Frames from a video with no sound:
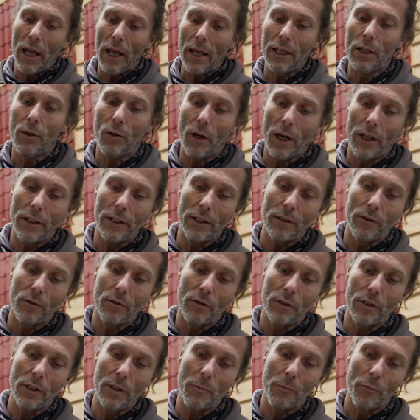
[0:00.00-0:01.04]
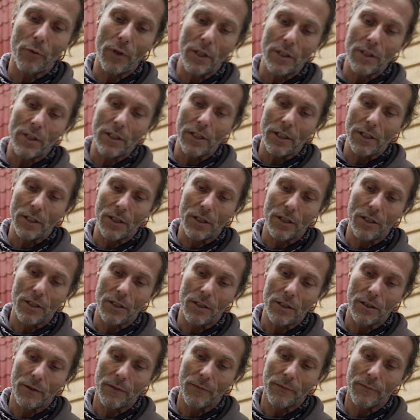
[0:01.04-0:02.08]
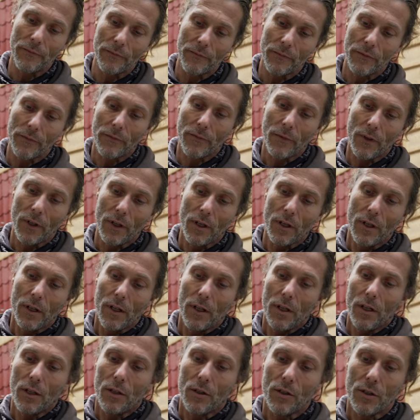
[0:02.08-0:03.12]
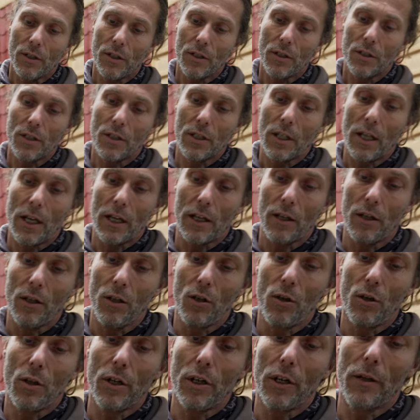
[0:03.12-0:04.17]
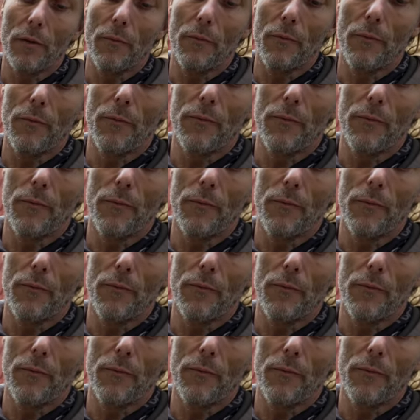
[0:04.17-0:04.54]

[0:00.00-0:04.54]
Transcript: handle, I need to depress this, because this is like a locking